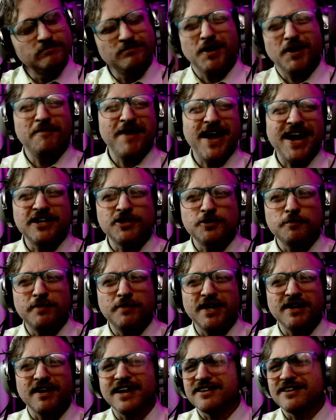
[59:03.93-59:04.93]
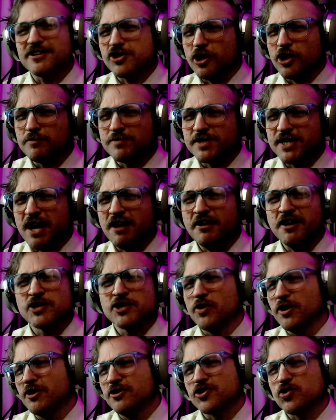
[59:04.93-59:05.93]
But imagine being like the
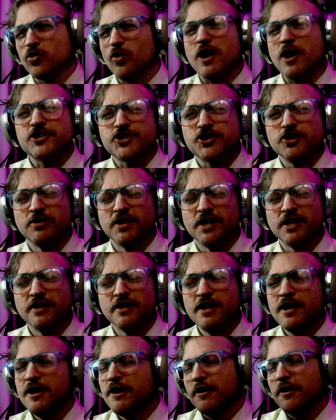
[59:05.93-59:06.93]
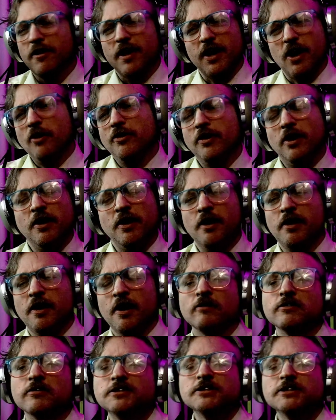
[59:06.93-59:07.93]
Circumcellians, where you just rush to it. You're like, oh, no, no,
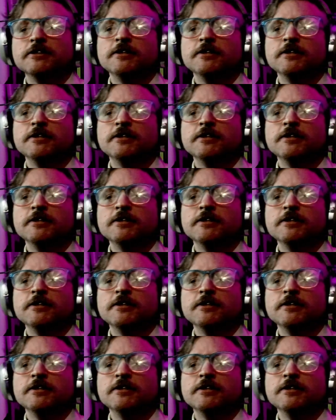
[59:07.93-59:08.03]
no.